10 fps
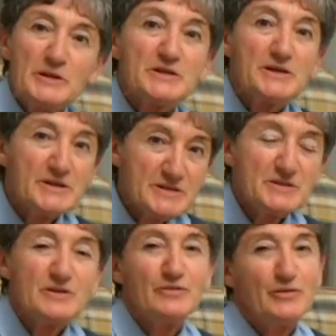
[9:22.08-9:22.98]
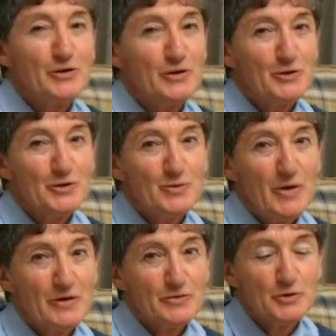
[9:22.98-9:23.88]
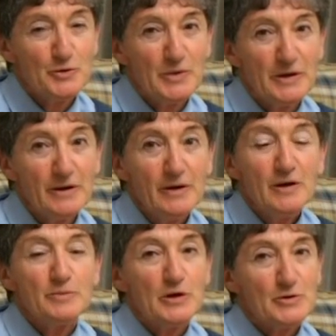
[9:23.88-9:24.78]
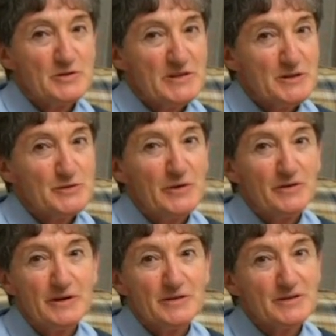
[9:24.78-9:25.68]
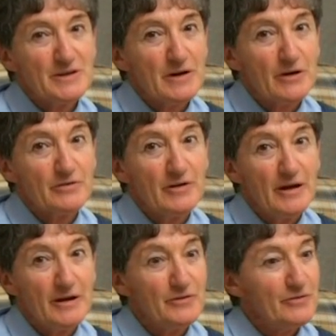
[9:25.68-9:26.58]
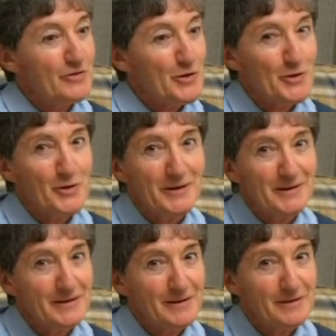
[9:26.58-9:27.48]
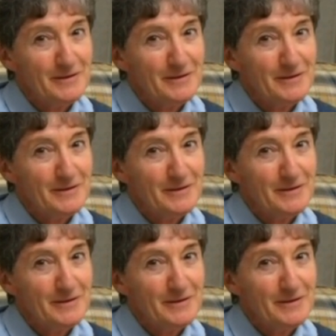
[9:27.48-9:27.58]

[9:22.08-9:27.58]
it isn't a very good way of grouping, because that's when things get out of hand very quickly.